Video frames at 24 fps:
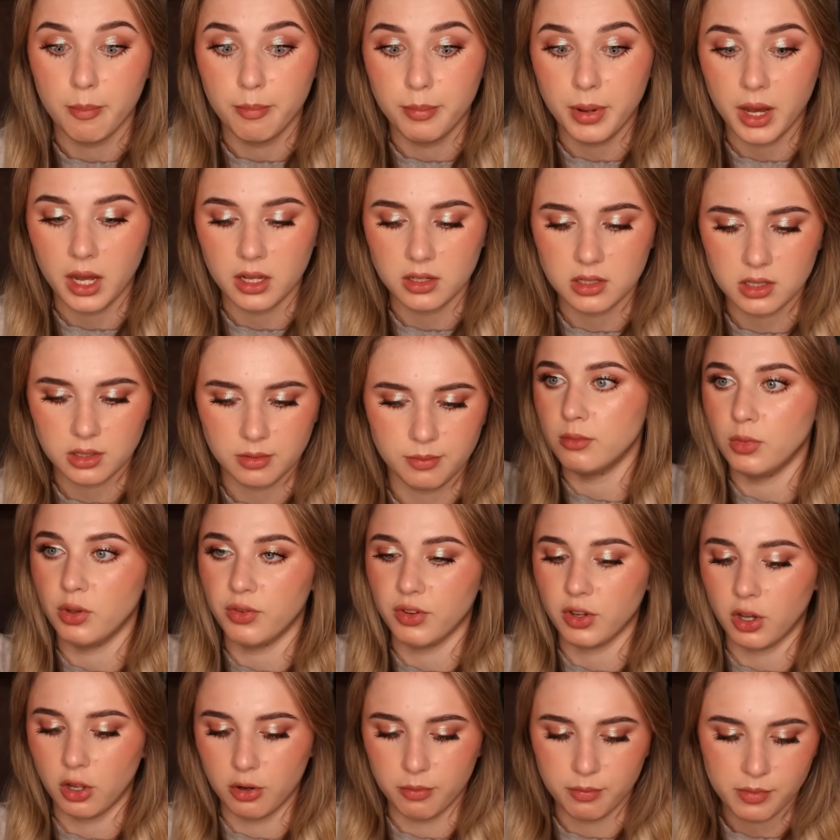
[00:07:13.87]
But
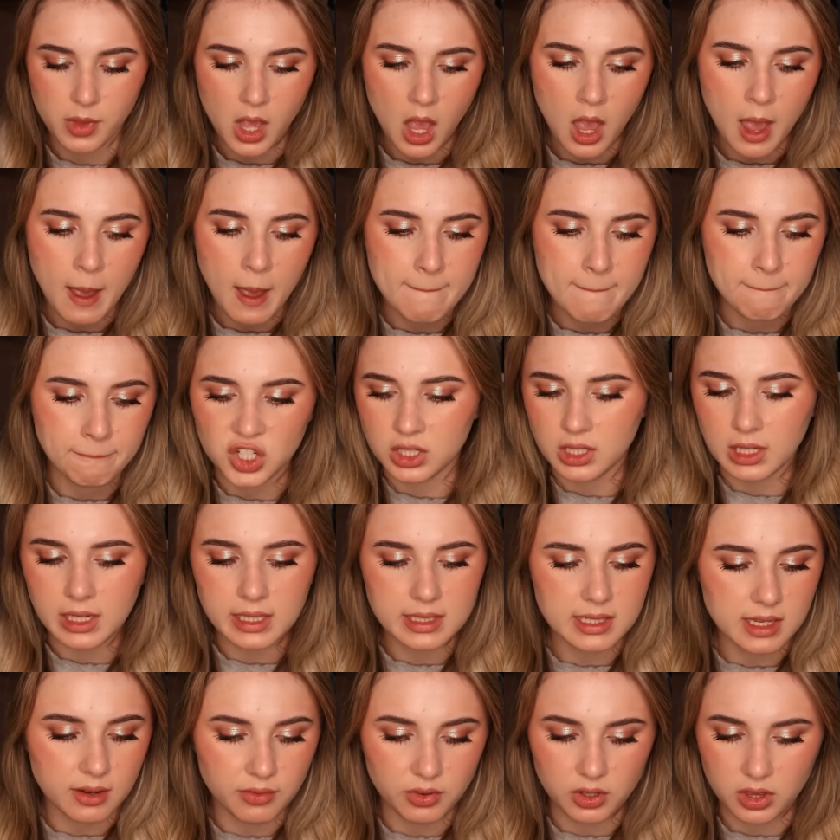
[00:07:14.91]
moving on, she
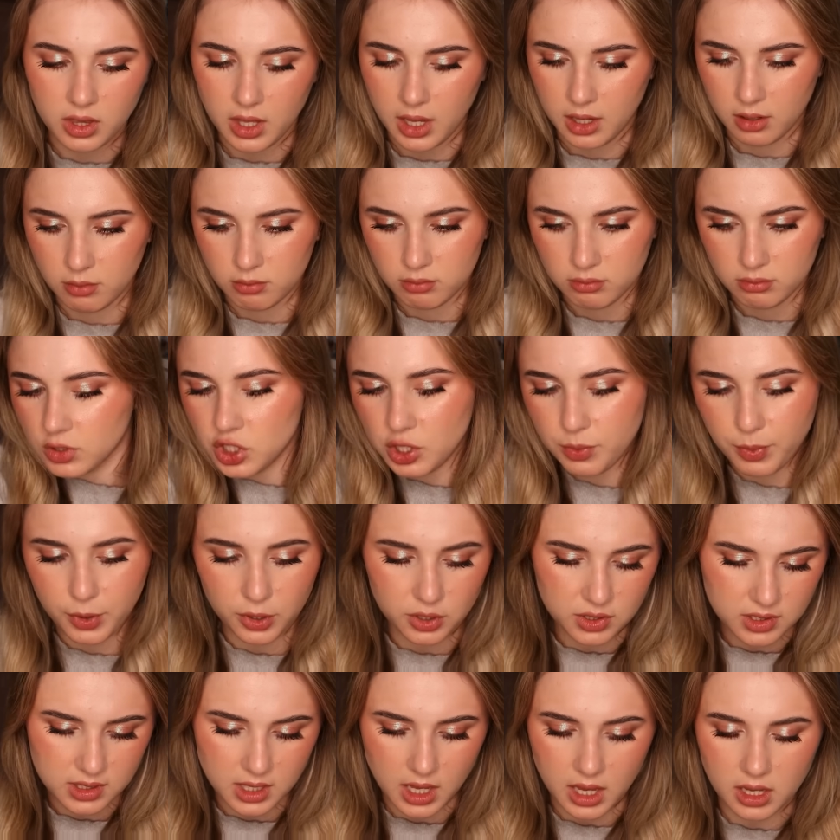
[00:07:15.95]
deletes everything. She
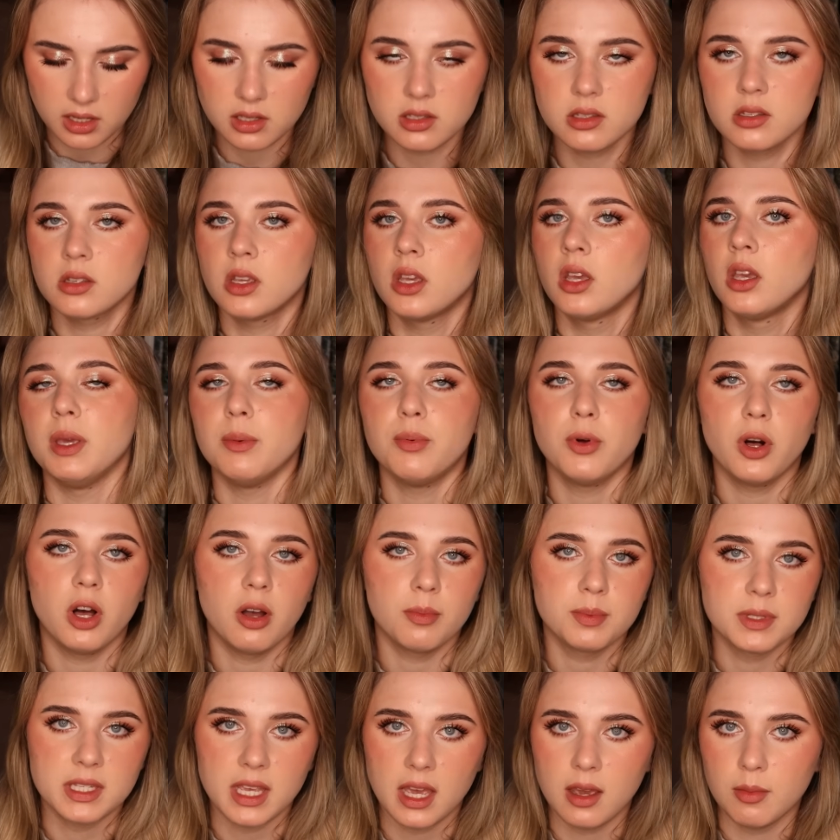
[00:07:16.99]
posts this. People
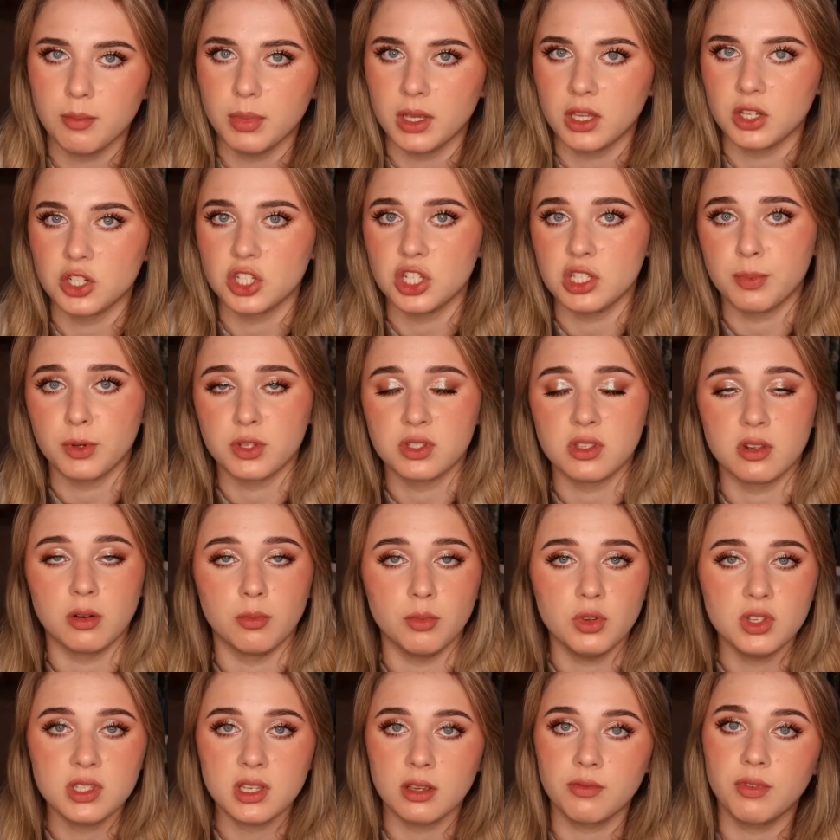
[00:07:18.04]
are upset because she's posted a
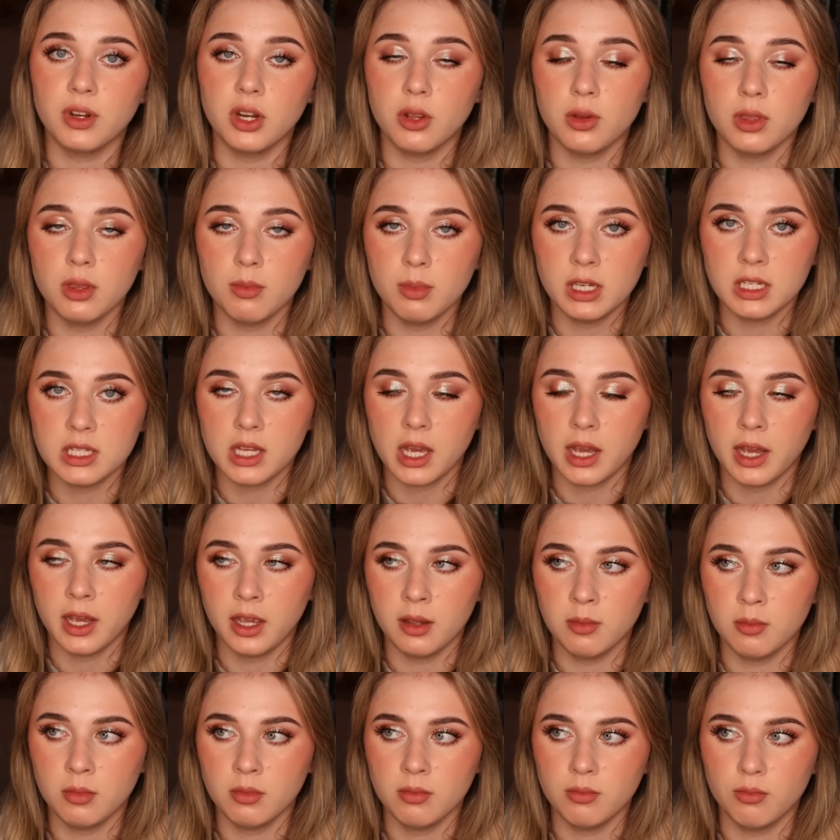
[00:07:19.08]
music video in the
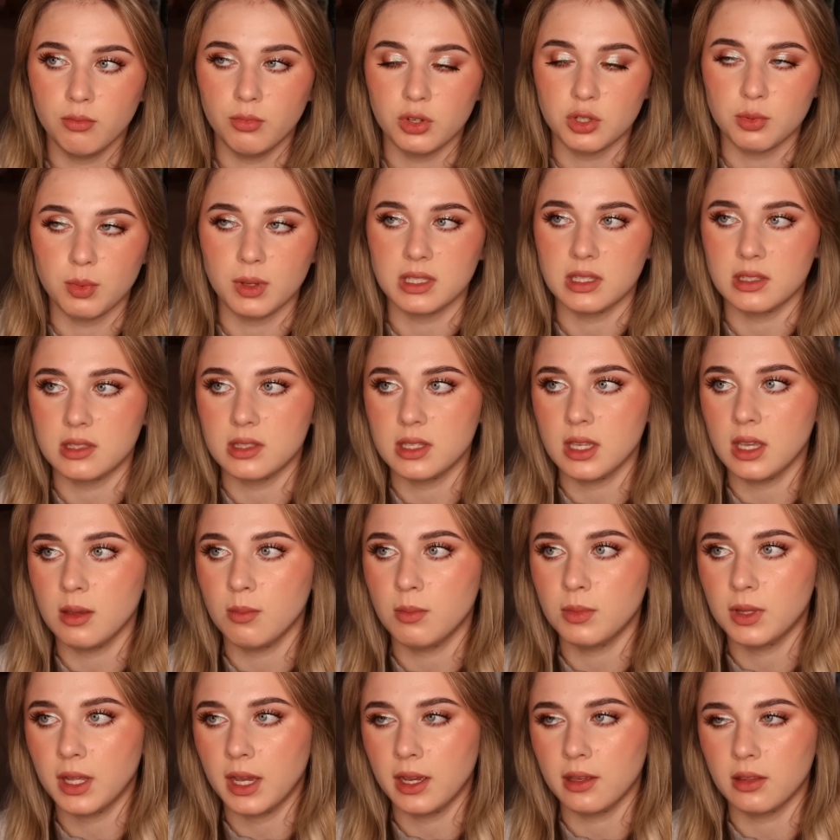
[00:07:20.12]
meantime, which makes it
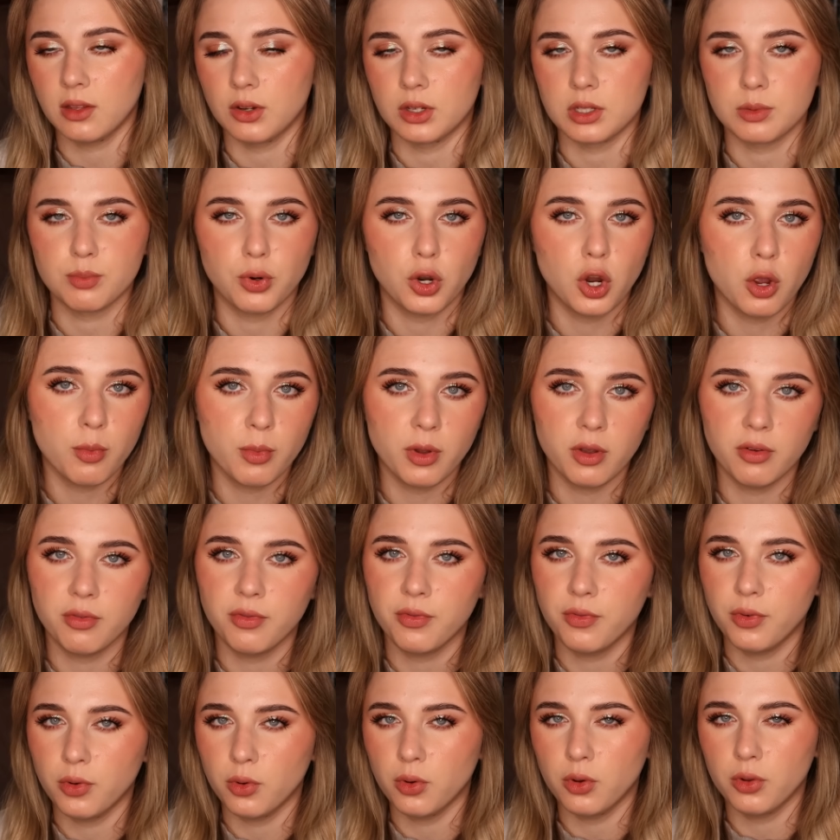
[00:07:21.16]
seem like there is promo
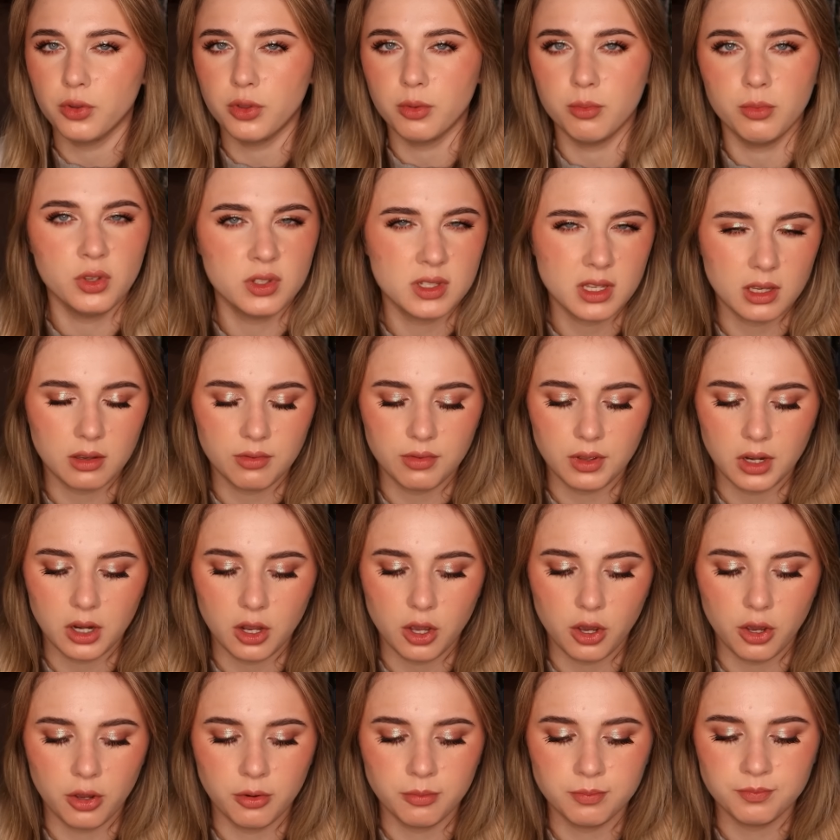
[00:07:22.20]
for the music
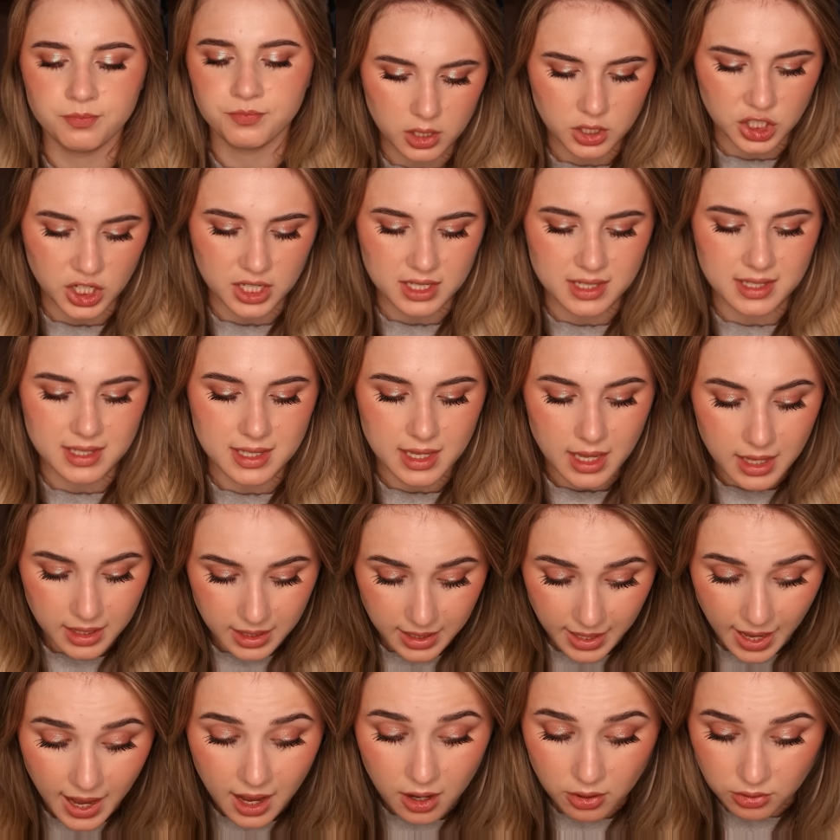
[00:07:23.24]
video. She has
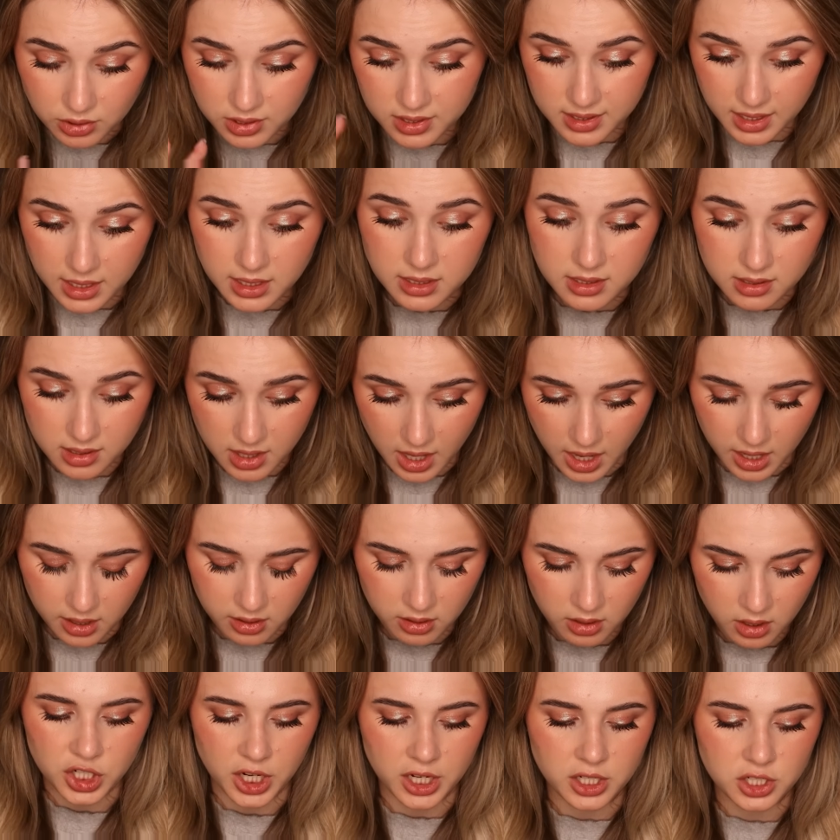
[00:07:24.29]
now, since
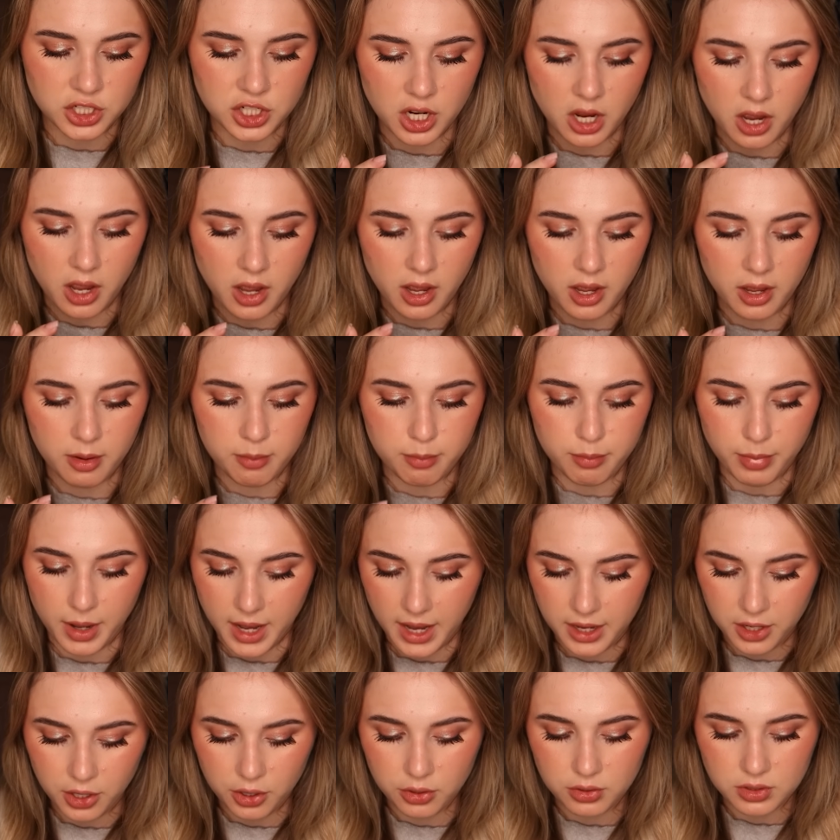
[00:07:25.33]
then, changed her
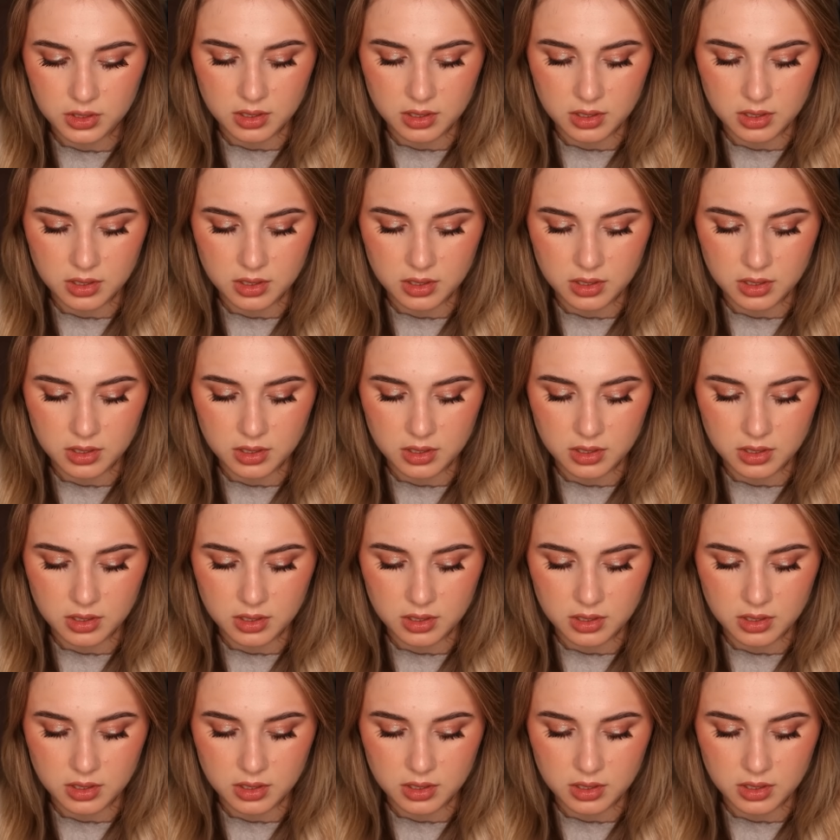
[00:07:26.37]
bio